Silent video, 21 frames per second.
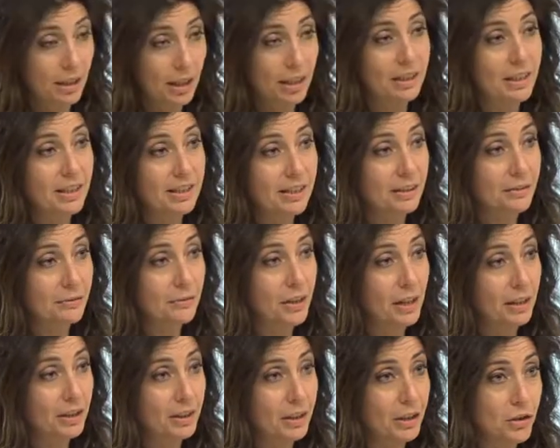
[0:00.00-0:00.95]
a
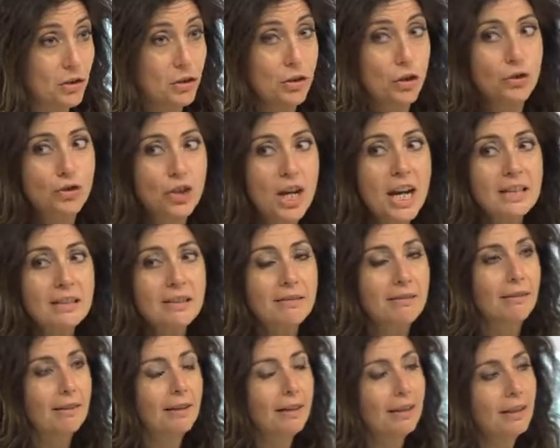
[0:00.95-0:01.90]
disadvantage. So
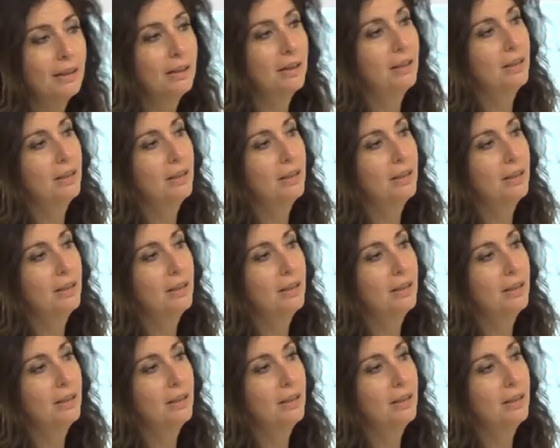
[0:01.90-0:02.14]
generally,